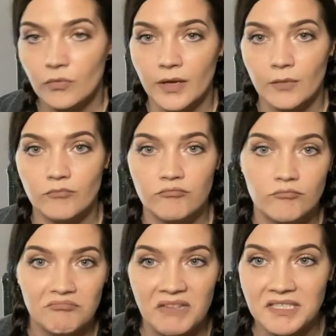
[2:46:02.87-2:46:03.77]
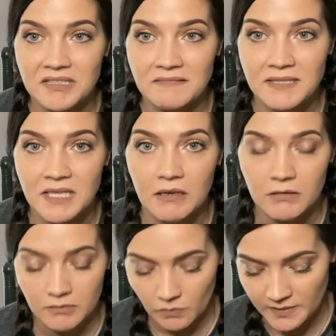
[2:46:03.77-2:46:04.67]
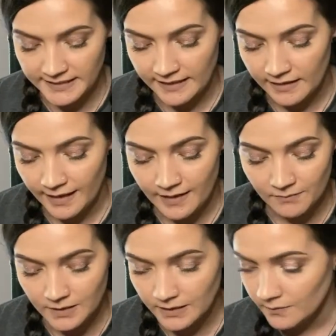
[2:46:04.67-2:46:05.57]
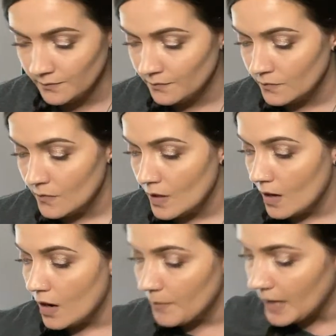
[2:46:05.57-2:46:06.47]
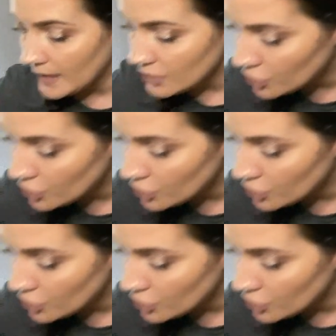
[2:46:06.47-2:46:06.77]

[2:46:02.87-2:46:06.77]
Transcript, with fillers: like that didn't sell, wasn't claimed, um, I can